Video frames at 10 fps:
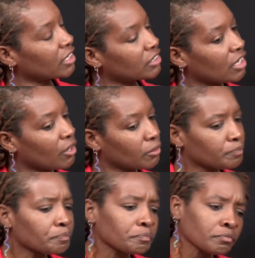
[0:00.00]
And so
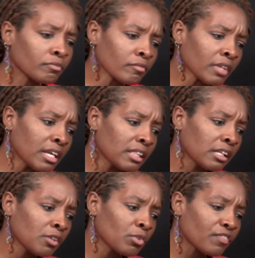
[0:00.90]
at the
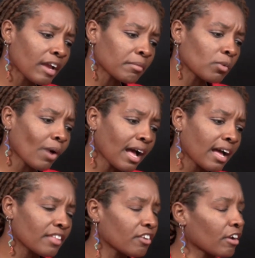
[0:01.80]
Linwood Family
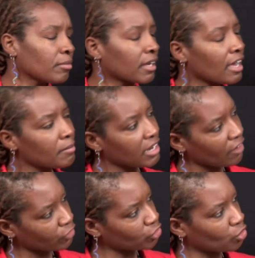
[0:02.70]
Y, they're able to come in
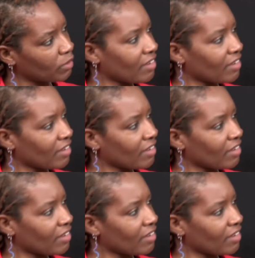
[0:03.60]
after school.